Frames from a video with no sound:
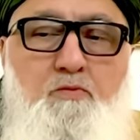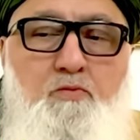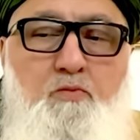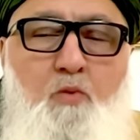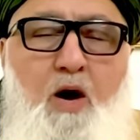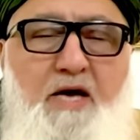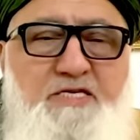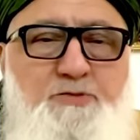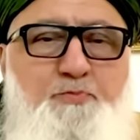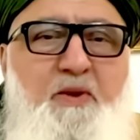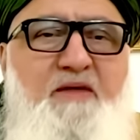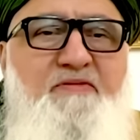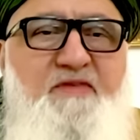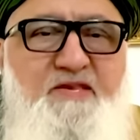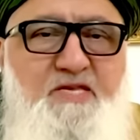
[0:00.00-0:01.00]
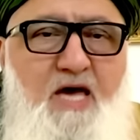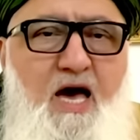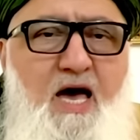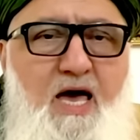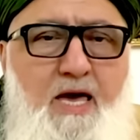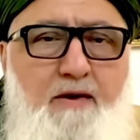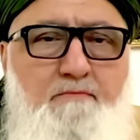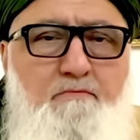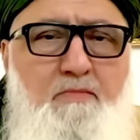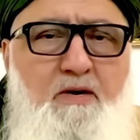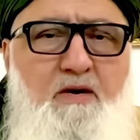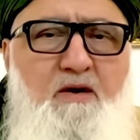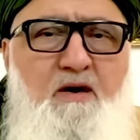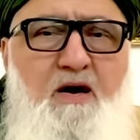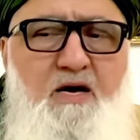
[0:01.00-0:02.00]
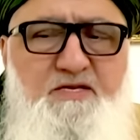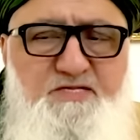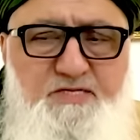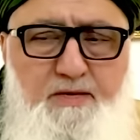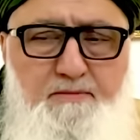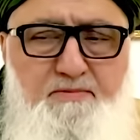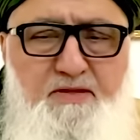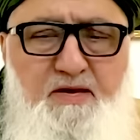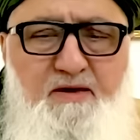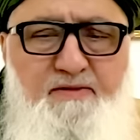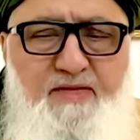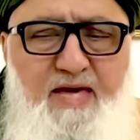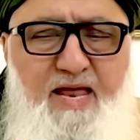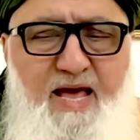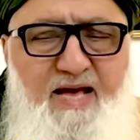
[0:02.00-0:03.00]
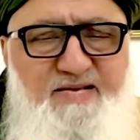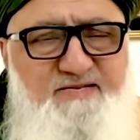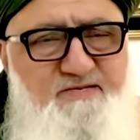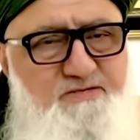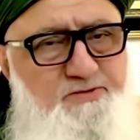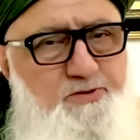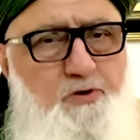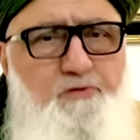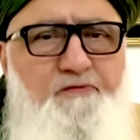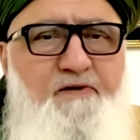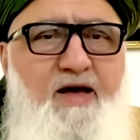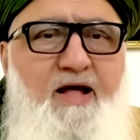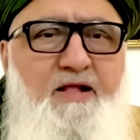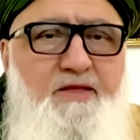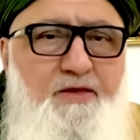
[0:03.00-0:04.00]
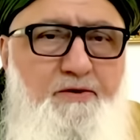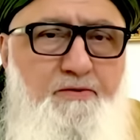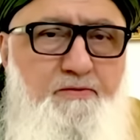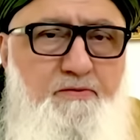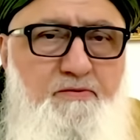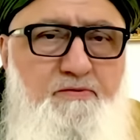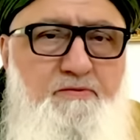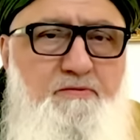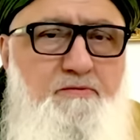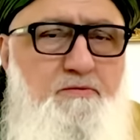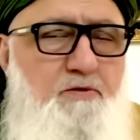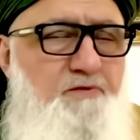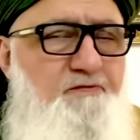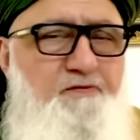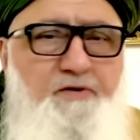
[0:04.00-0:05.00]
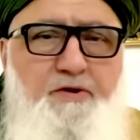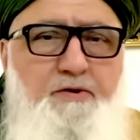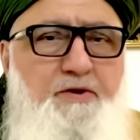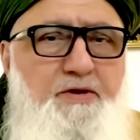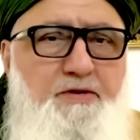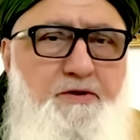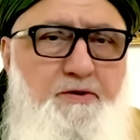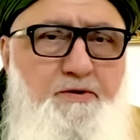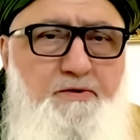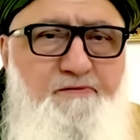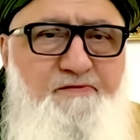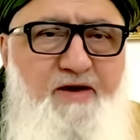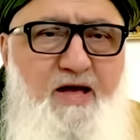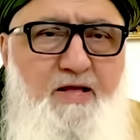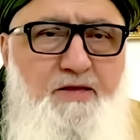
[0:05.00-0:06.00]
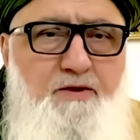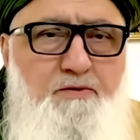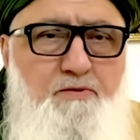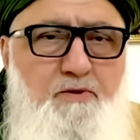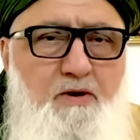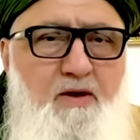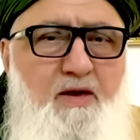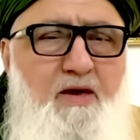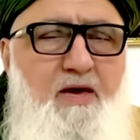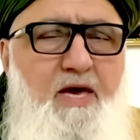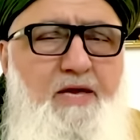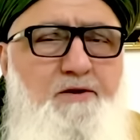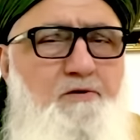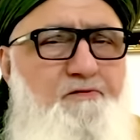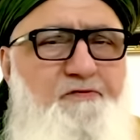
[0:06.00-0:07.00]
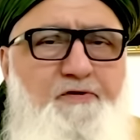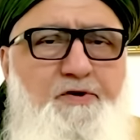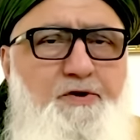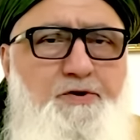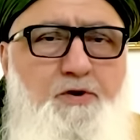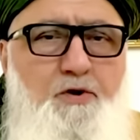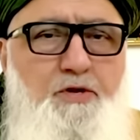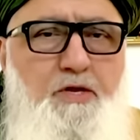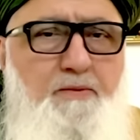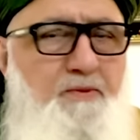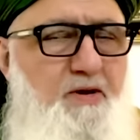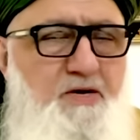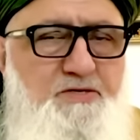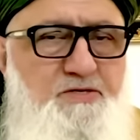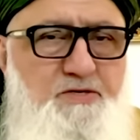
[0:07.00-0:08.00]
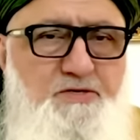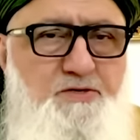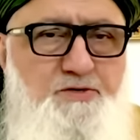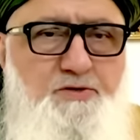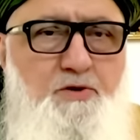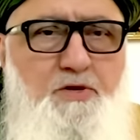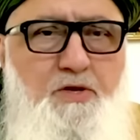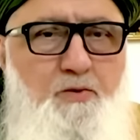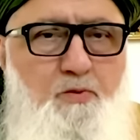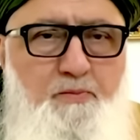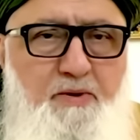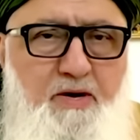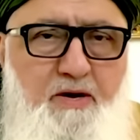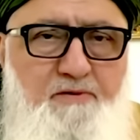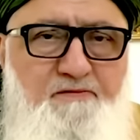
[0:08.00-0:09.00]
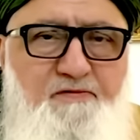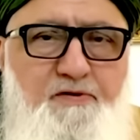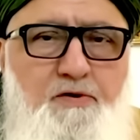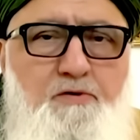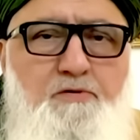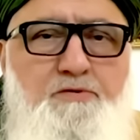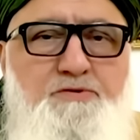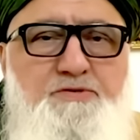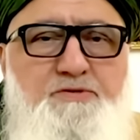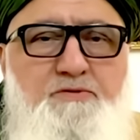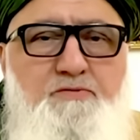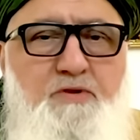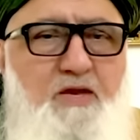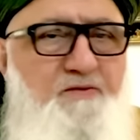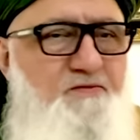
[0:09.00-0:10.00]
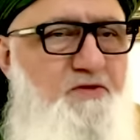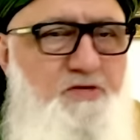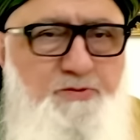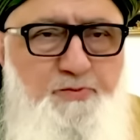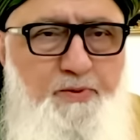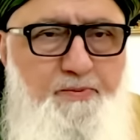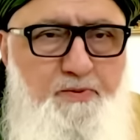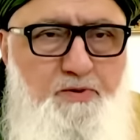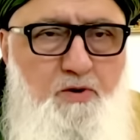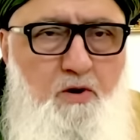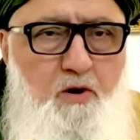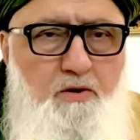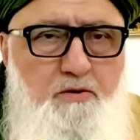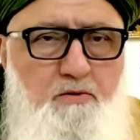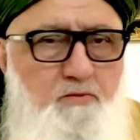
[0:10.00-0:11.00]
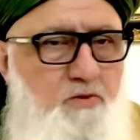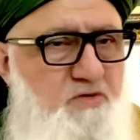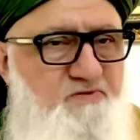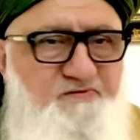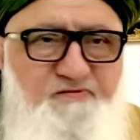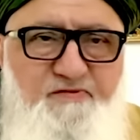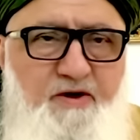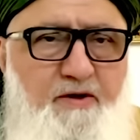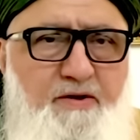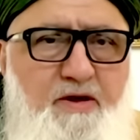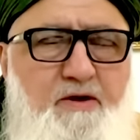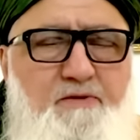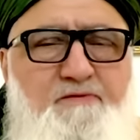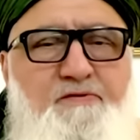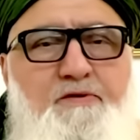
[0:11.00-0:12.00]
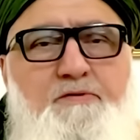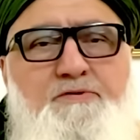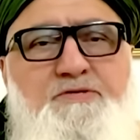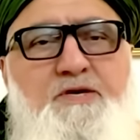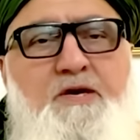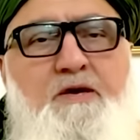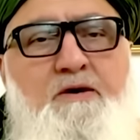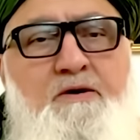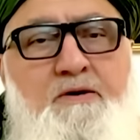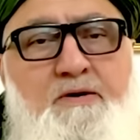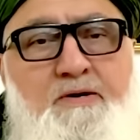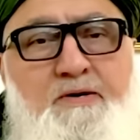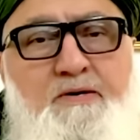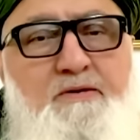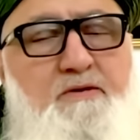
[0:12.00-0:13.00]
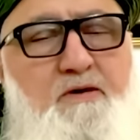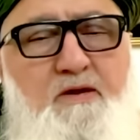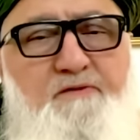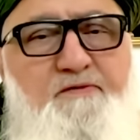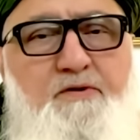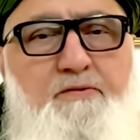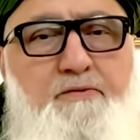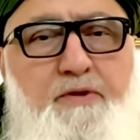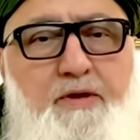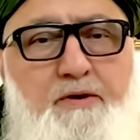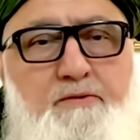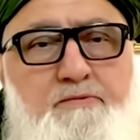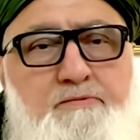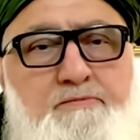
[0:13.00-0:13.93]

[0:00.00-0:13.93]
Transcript: why spend the time on something that has no value, not for your eternal value and not for your dunya because your dunya will be confused. Whatever these people taught was very confusing, none of it real.